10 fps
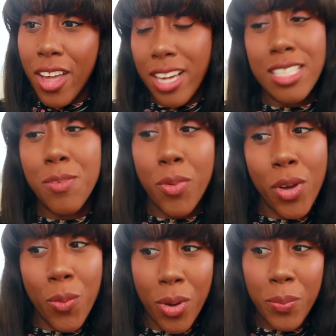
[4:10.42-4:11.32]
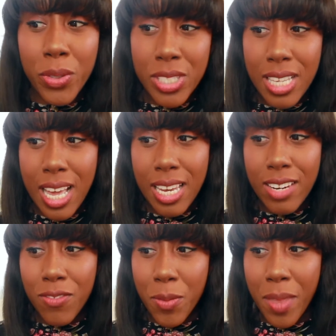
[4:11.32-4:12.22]
18.1%
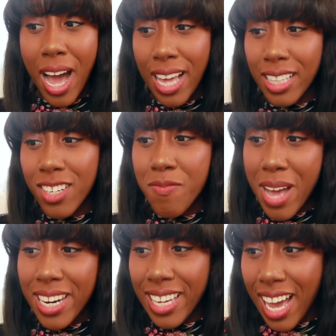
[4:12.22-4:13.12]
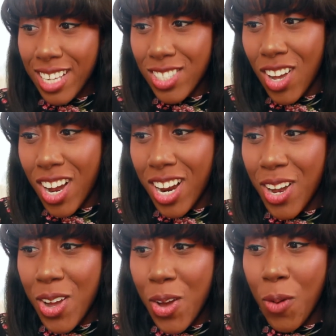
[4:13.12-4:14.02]
from the island of
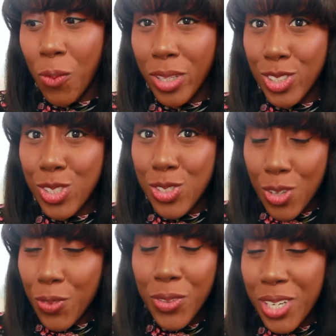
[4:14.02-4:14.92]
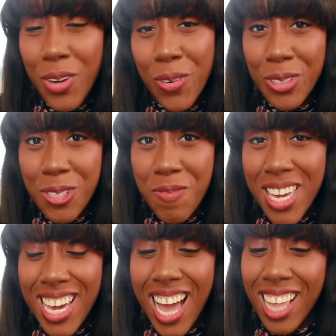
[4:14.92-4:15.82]
Madagascar, which is so freaking cool to
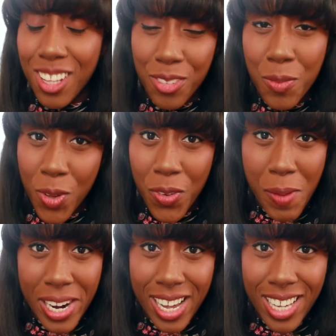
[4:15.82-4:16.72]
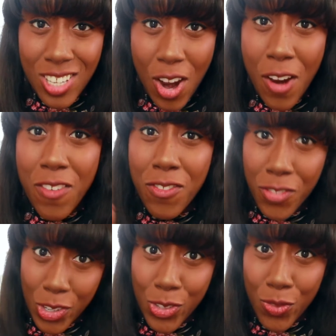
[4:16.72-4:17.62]
me. I love the movie Madagascar,
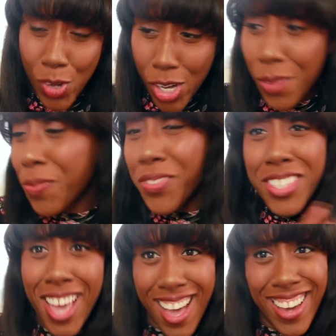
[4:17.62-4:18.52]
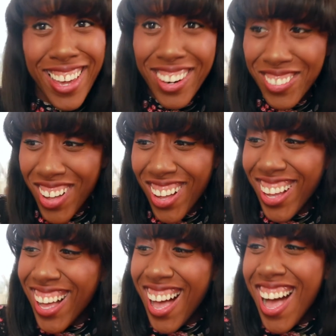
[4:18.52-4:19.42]
first of all. Second of
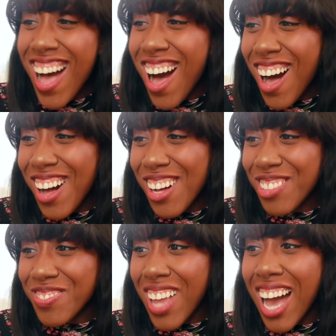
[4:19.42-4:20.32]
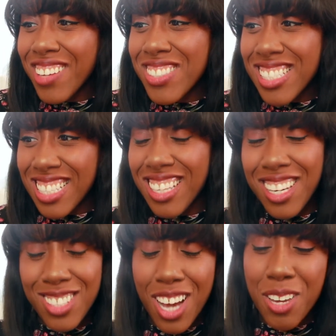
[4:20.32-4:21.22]
all, um, I've seen
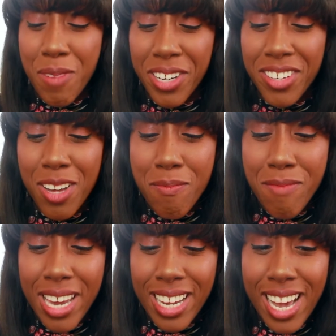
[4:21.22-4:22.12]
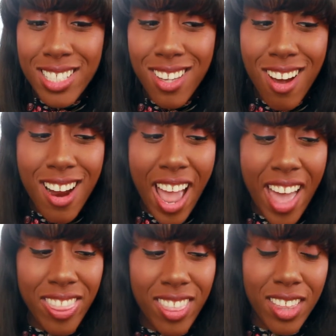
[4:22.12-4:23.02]
like a documentary on Madagascar
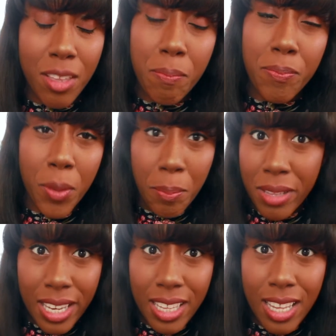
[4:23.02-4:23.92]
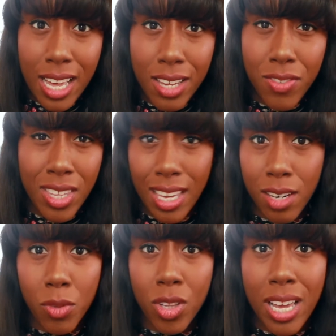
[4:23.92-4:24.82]
and like the, the plant life and the
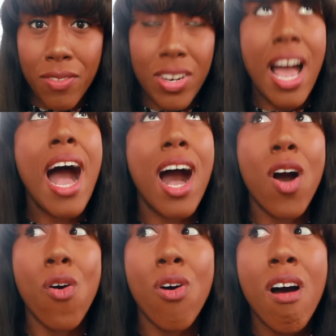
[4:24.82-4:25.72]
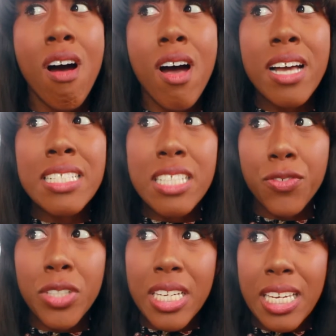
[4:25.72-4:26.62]
animal life and how
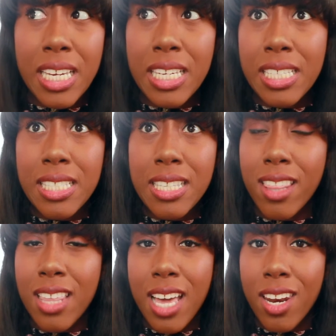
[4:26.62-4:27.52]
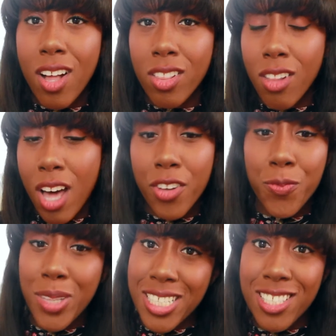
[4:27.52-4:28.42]
different it is than a lot
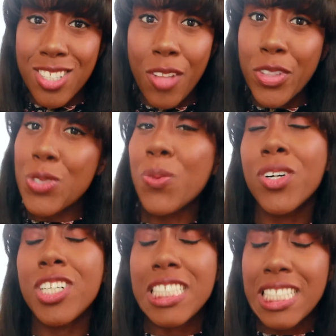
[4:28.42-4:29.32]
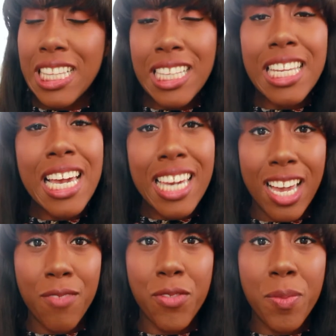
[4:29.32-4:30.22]
of places on this world and to think that I
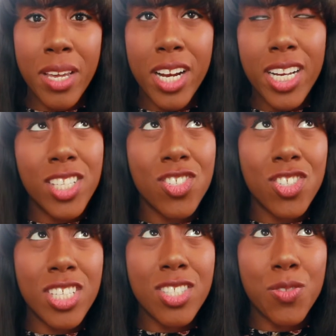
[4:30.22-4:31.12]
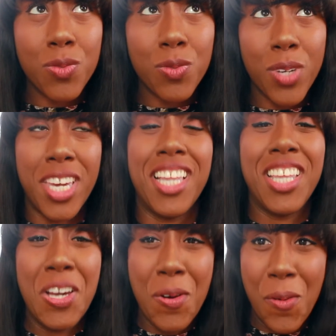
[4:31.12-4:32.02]
came from there is just
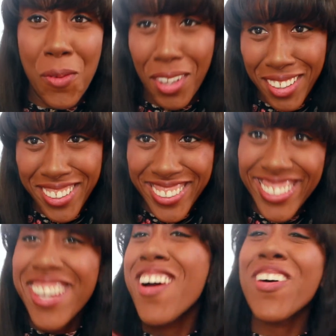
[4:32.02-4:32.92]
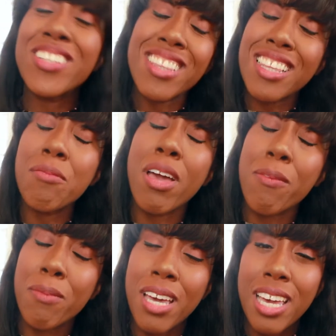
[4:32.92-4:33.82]
really cool or to think that
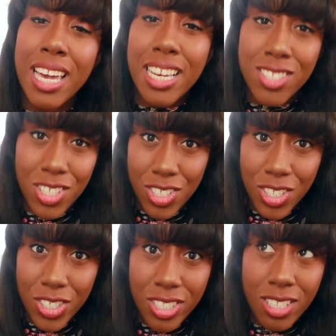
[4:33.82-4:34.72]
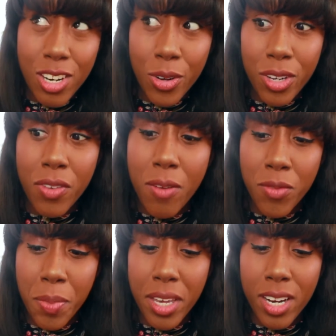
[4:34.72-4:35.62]
my, my ancestors you know could have come
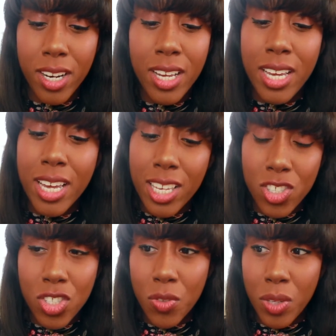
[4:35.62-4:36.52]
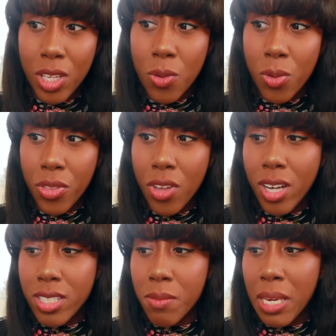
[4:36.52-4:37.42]
from there is just a really cool
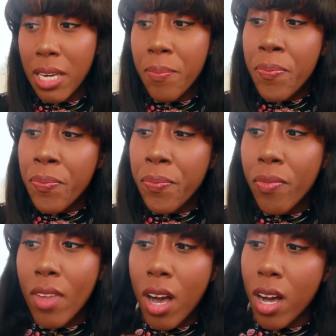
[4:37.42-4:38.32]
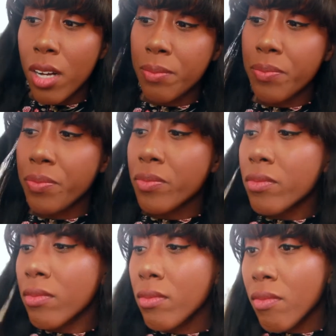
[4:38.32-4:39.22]
thought to me um,
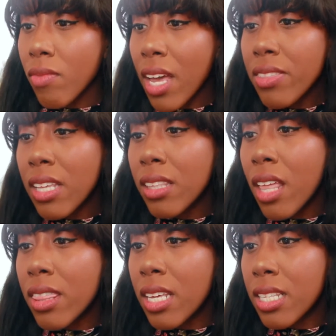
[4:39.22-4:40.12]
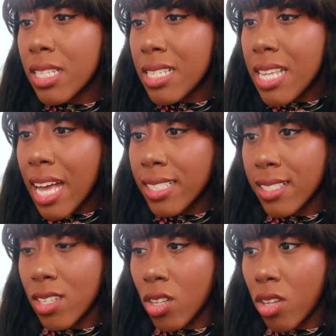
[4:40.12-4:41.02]
and then the
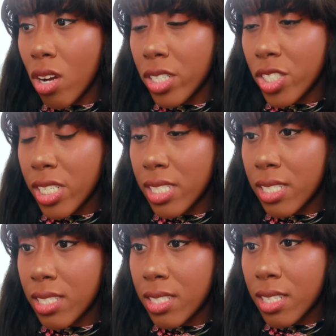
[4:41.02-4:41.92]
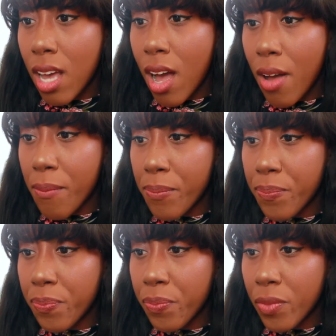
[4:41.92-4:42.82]
next largest um,